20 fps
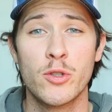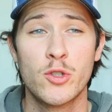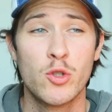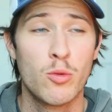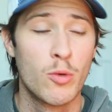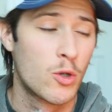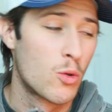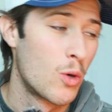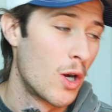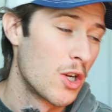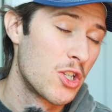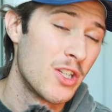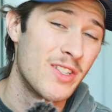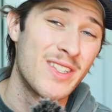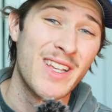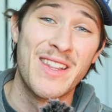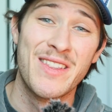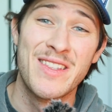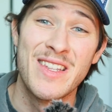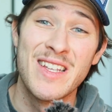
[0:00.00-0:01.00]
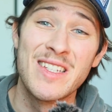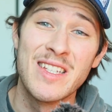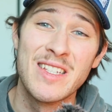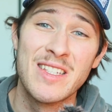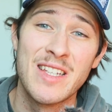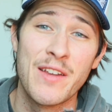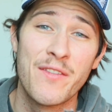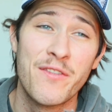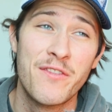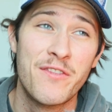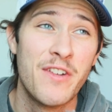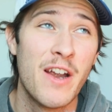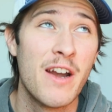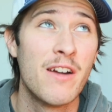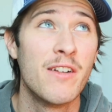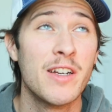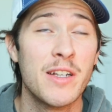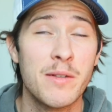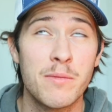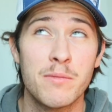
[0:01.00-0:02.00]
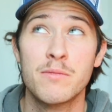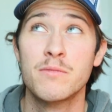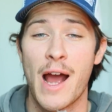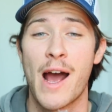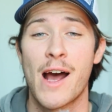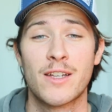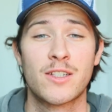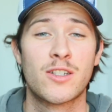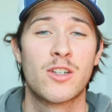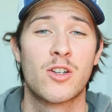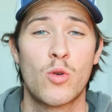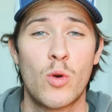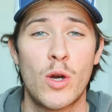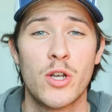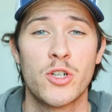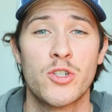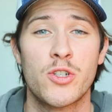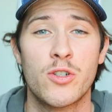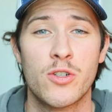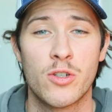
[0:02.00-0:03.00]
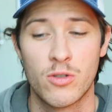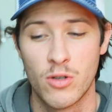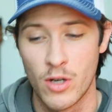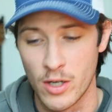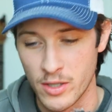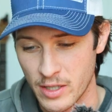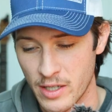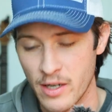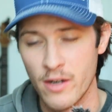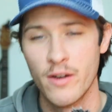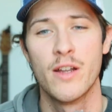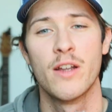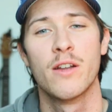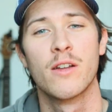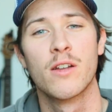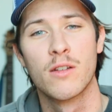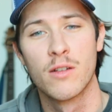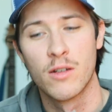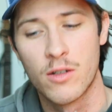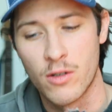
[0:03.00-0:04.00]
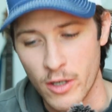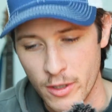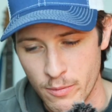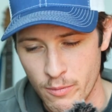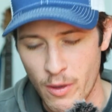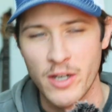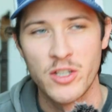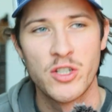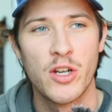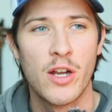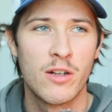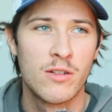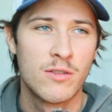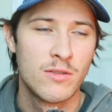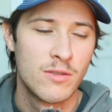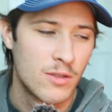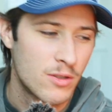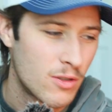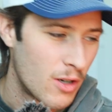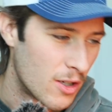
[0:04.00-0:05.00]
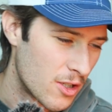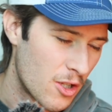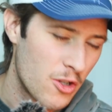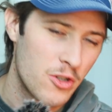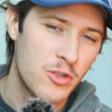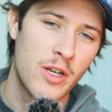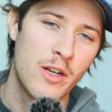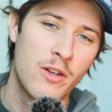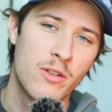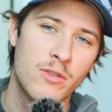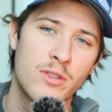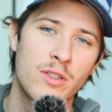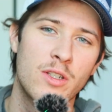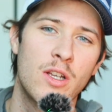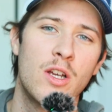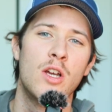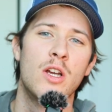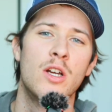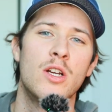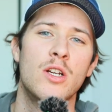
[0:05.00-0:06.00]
doing two more questions, and this is a very asked question across the internet, across my channel, across other channels.